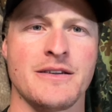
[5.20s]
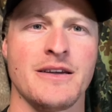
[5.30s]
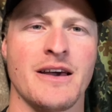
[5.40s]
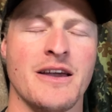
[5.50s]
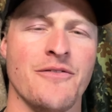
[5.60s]

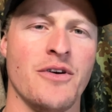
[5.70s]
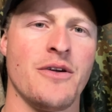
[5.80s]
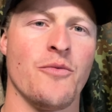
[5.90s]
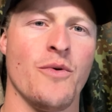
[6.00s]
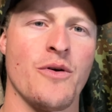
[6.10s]
G'day
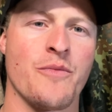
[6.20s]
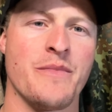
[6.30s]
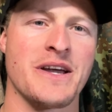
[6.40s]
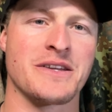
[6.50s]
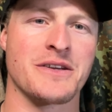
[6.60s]
everyone, welcome
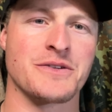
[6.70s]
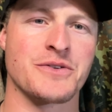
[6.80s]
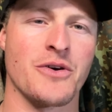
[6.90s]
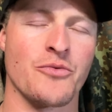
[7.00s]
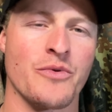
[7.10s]
back to
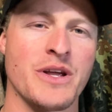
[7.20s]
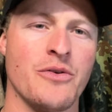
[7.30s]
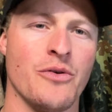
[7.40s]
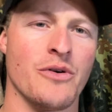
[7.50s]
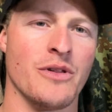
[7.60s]
Controlled
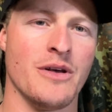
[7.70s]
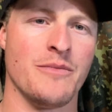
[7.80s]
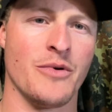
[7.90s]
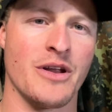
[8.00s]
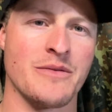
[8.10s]
Recoil.
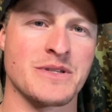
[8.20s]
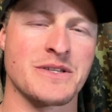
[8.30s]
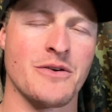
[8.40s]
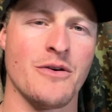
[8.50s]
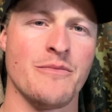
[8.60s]
My name's
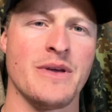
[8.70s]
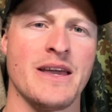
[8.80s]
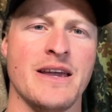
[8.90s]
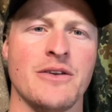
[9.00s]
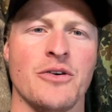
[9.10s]
Tom
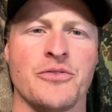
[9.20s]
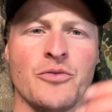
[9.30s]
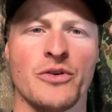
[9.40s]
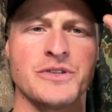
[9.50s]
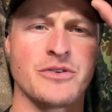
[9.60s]
and I
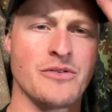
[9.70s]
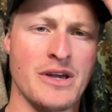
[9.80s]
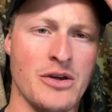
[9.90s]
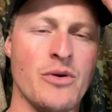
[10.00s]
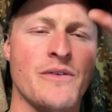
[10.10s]
thought I'd do
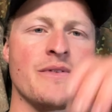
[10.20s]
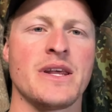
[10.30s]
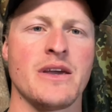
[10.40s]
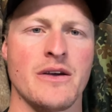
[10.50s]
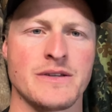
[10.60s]
a quick
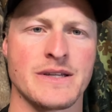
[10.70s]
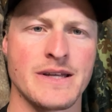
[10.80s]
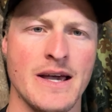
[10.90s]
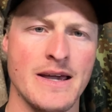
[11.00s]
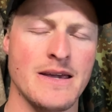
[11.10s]
video
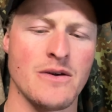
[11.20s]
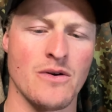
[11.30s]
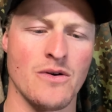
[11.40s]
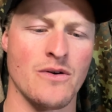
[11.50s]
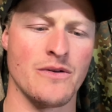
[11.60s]
today
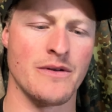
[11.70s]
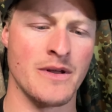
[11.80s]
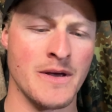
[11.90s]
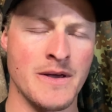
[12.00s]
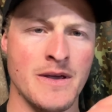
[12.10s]
on
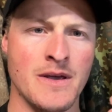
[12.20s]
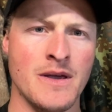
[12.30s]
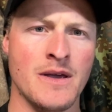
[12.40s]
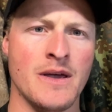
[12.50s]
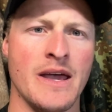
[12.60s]

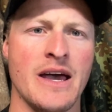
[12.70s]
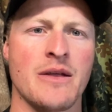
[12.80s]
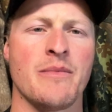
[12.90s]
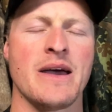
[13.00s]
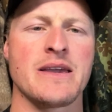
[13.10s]
how to
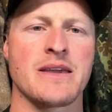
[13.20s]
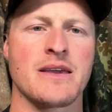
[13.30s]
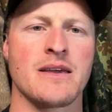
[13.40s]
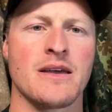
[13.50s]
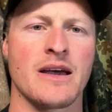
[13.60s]
make
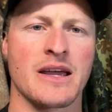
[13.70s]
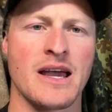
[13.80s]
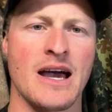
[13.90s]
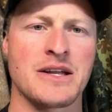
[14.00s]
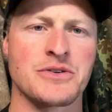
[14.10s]
a
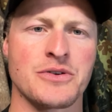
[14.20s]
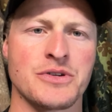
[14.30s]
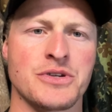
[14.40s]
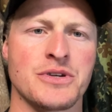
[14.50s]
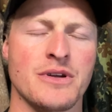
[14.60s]

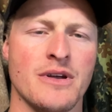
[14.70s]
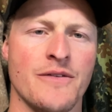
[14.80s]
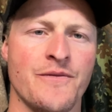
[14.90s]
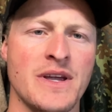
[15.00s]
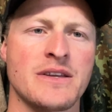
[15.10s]
cartridge
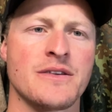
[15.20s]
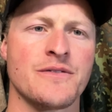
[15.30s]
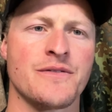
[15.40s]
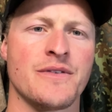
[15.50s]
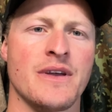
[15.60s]

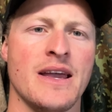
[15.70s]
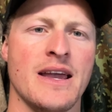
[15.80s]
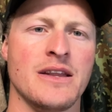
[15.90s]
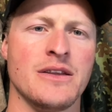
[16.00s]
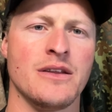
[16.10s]
effective
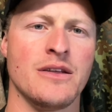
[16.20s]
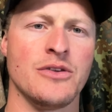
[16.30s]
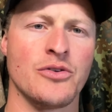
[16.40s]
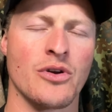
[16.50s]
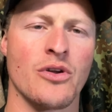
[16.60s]
and
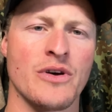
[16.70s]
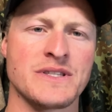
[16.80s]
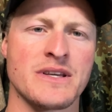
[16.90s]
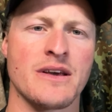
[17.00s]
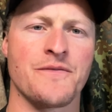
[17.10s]
utilize
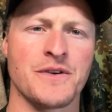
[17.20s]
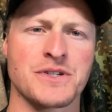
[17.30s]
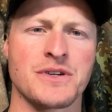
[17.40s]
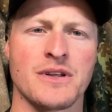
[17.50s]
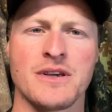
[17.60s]
it
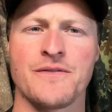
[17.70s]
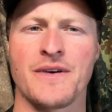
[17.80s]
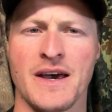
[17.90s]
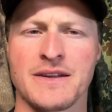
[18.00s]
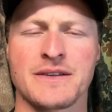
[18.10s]
efficiently for
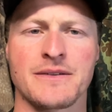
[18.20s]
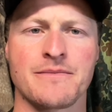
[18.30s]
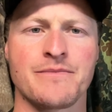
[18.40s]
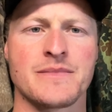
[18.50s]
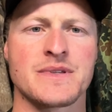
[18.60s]
hunting.
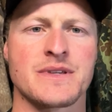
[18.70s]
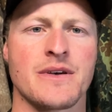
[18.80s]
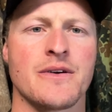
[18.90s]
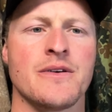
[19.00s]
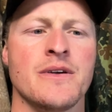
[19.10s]
So